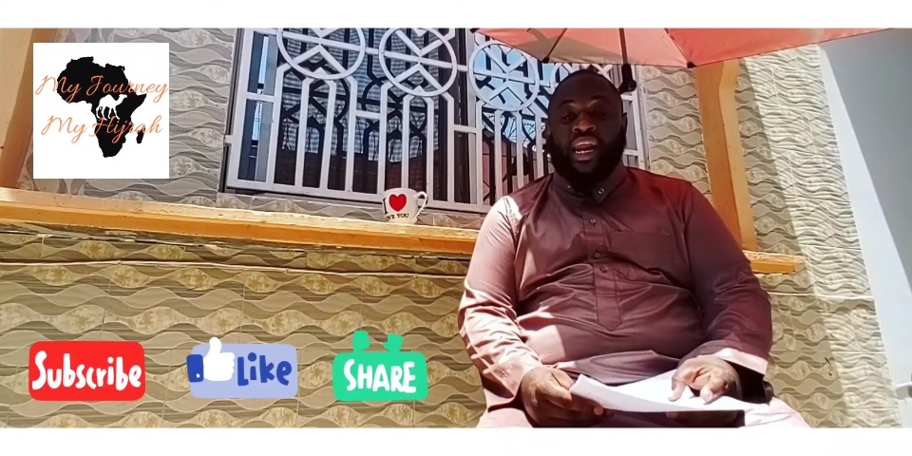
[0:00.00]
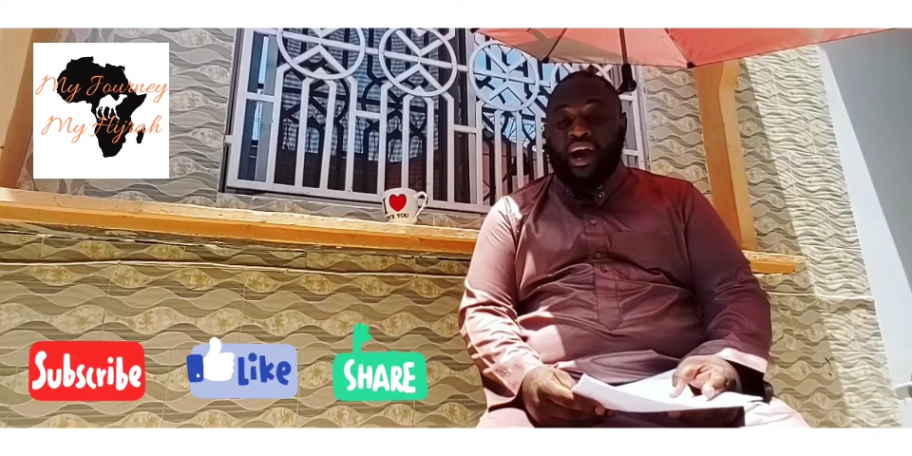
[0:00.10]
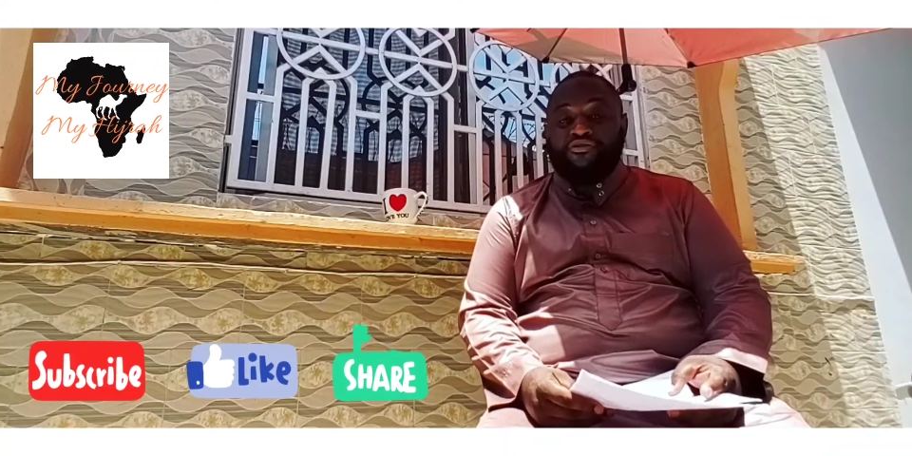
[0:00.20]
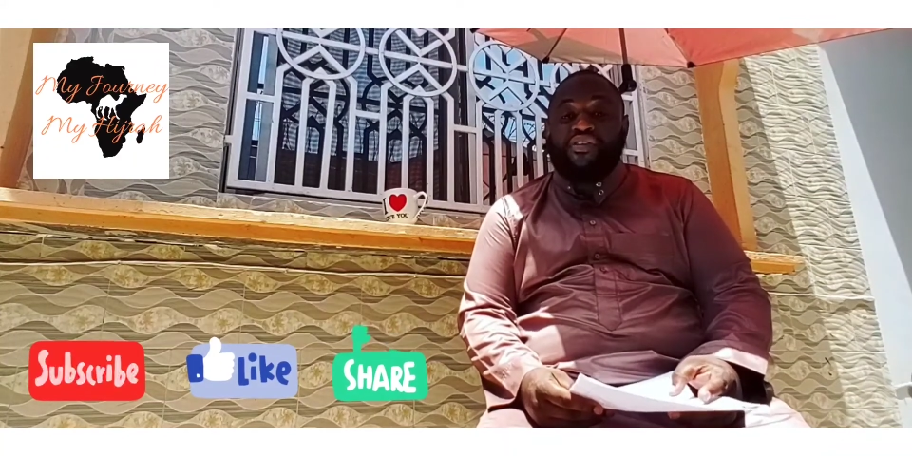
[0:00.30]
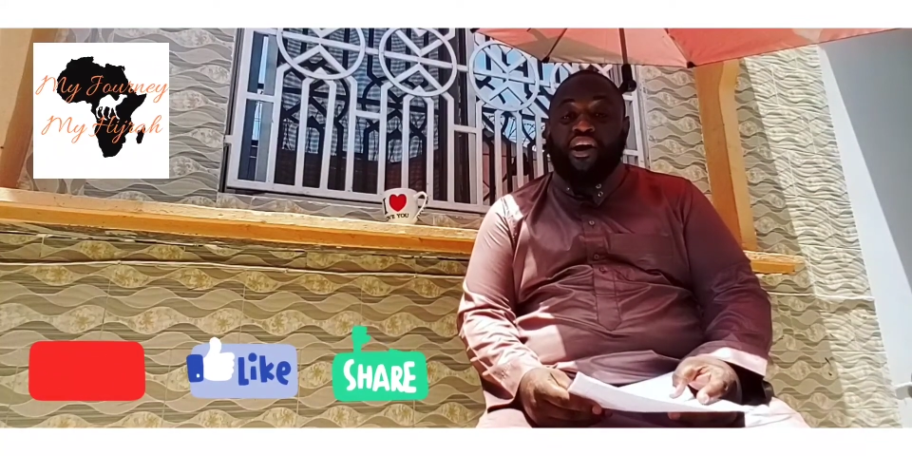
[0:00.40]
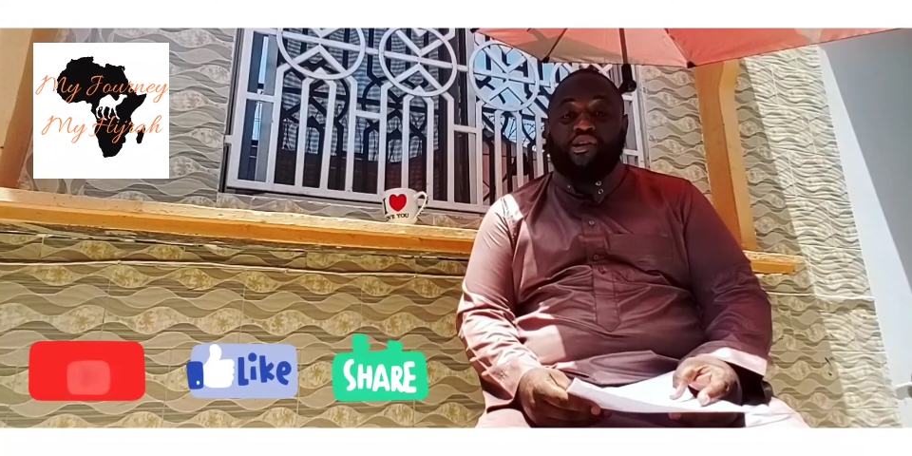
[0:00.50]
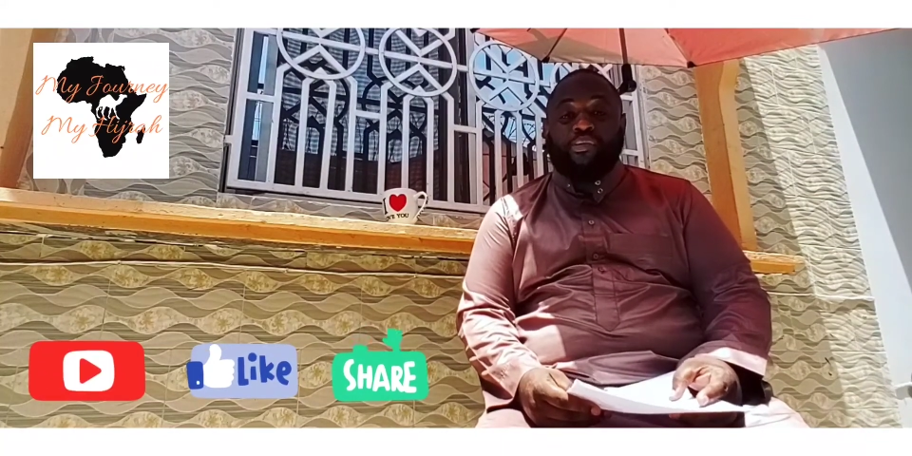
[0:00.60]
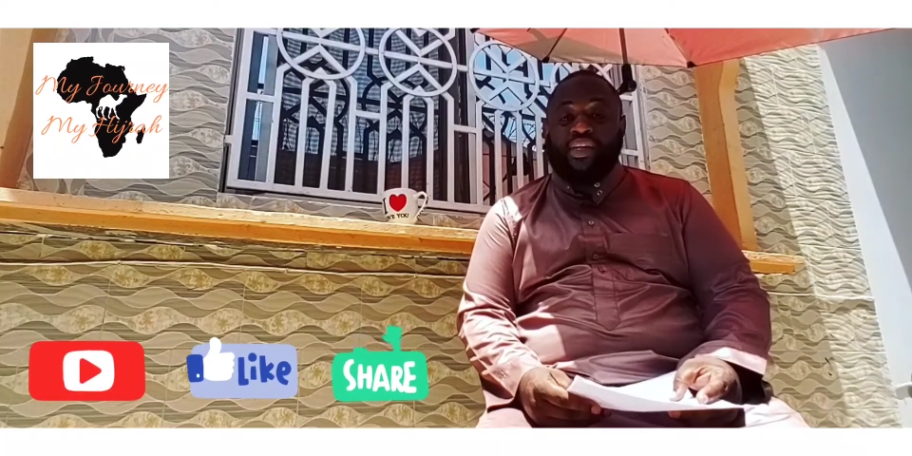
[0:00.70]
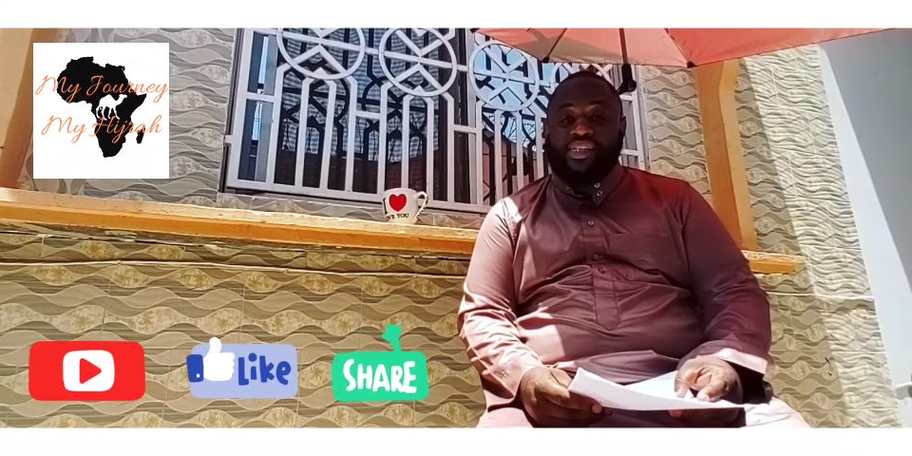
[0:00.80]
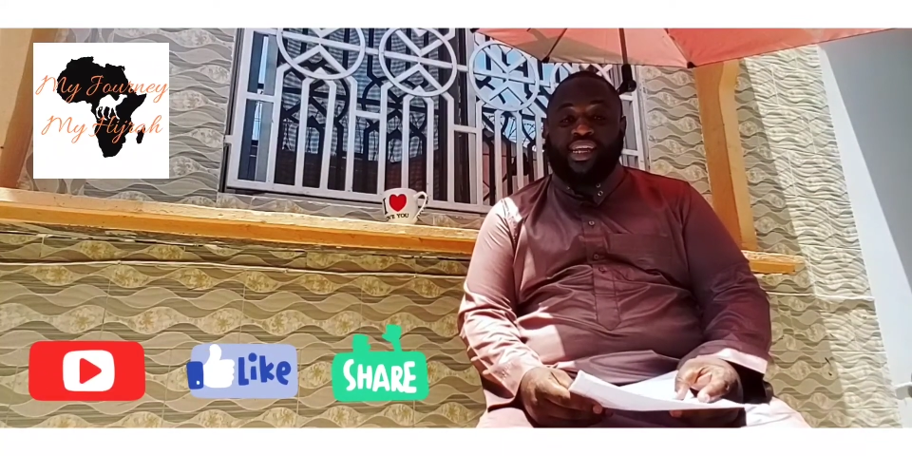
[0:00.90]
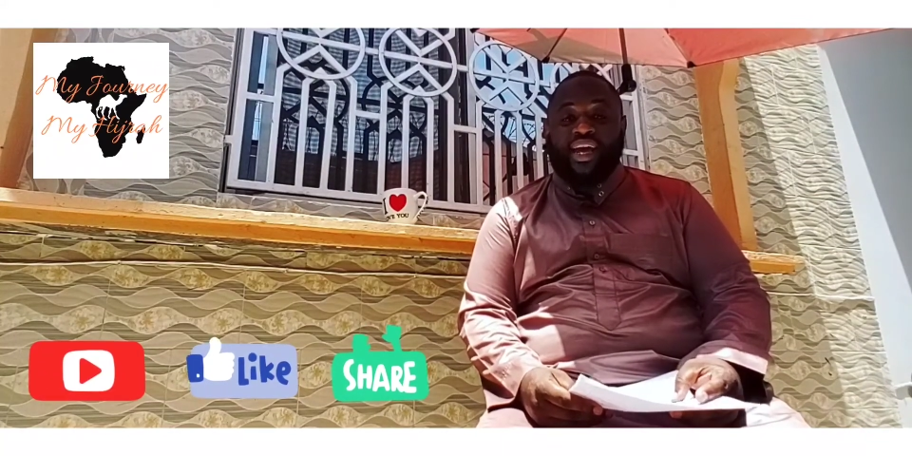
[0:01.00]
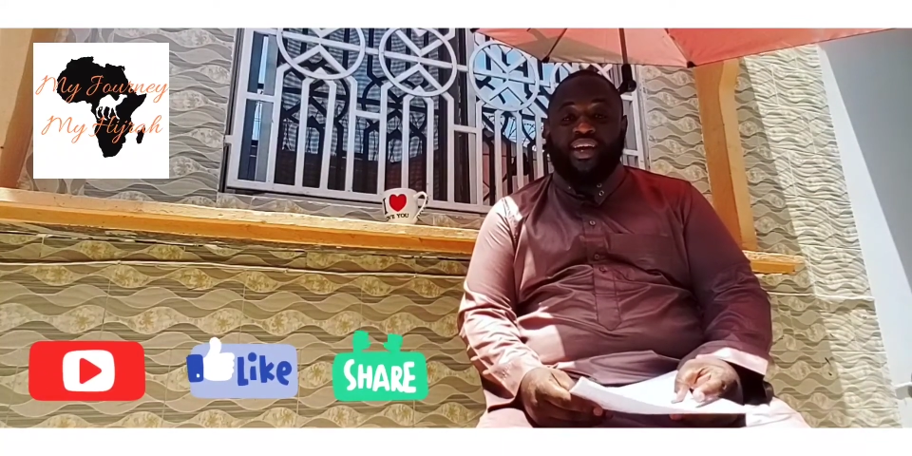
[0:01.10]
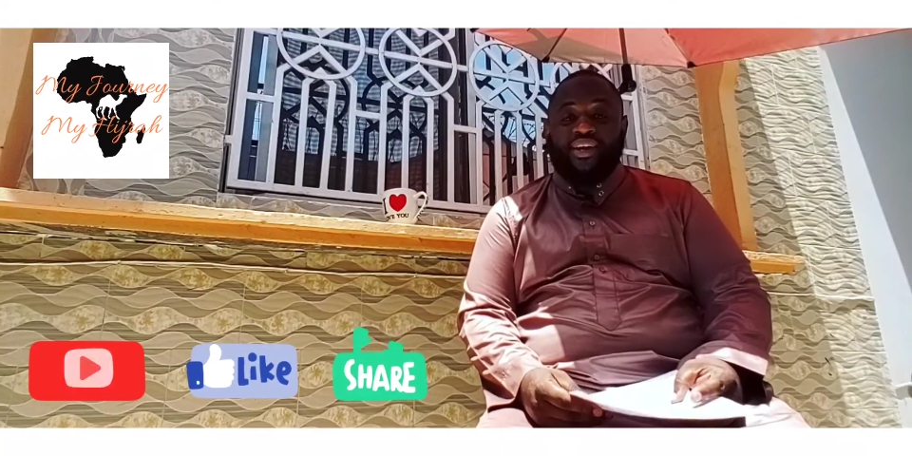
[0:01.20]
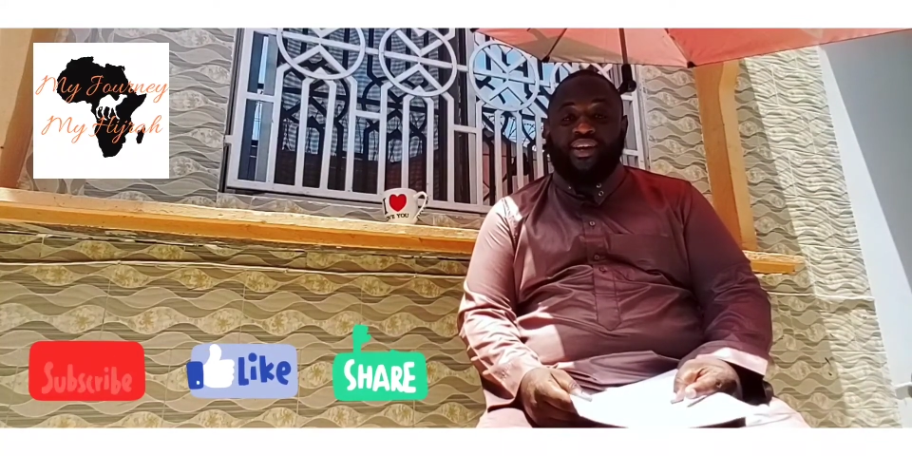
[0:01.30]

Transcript: How valuable is that?